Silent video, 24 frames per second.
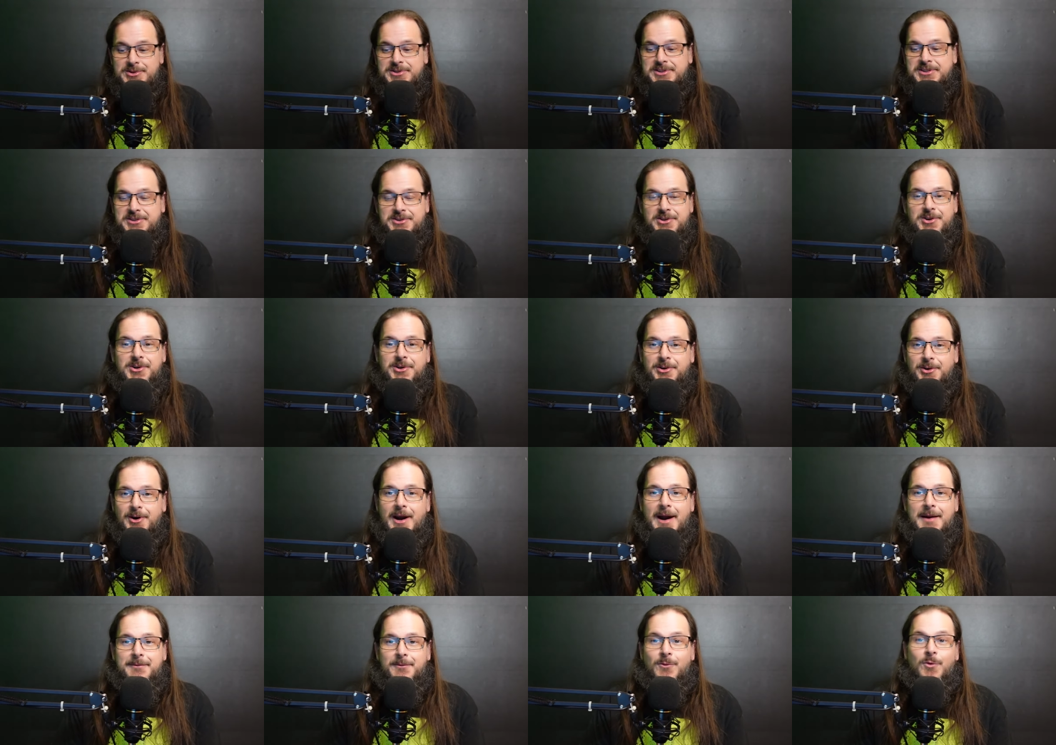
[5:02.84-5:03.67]
your
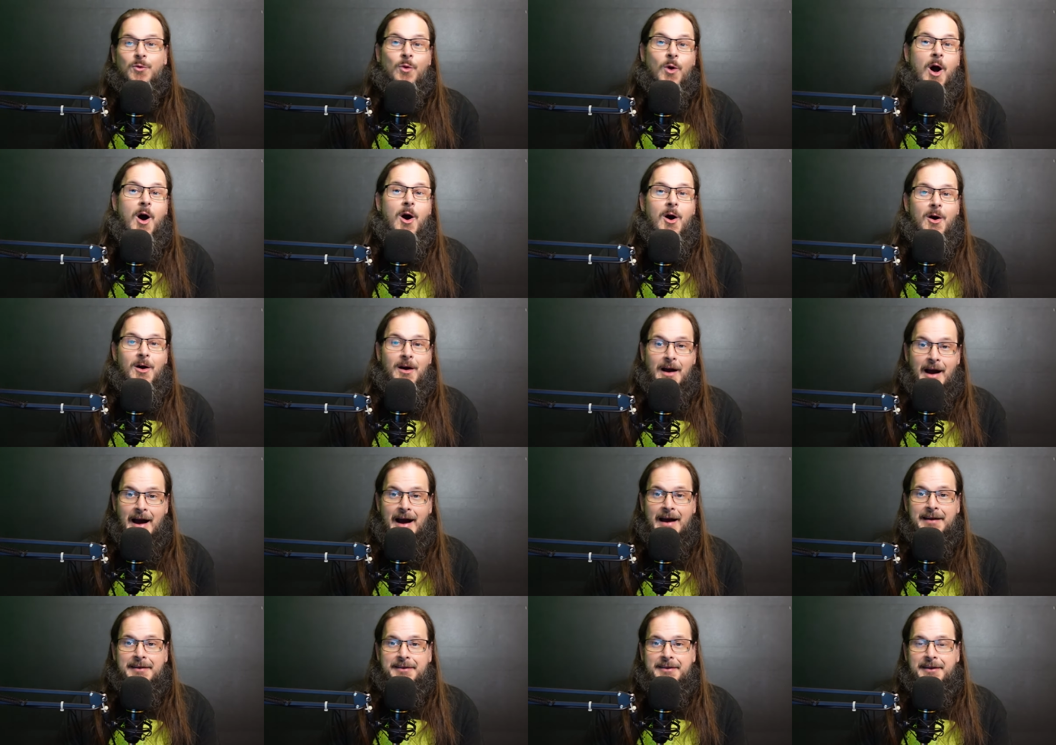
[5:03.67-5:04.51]
crap wrong,
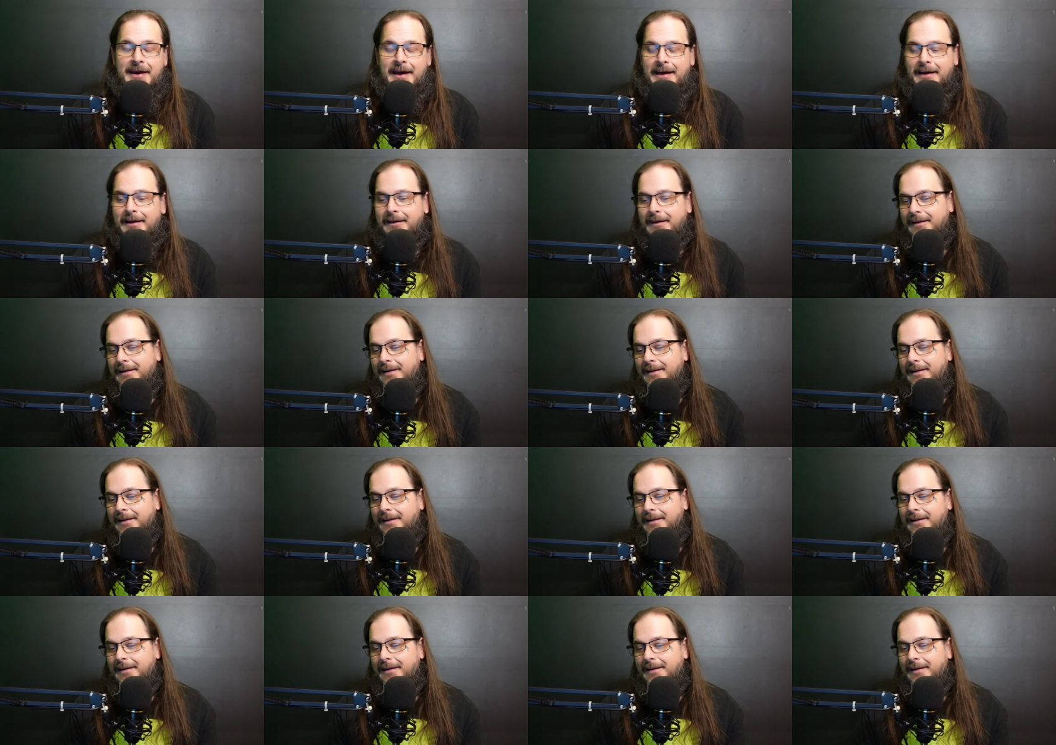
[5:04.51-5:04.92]
I think.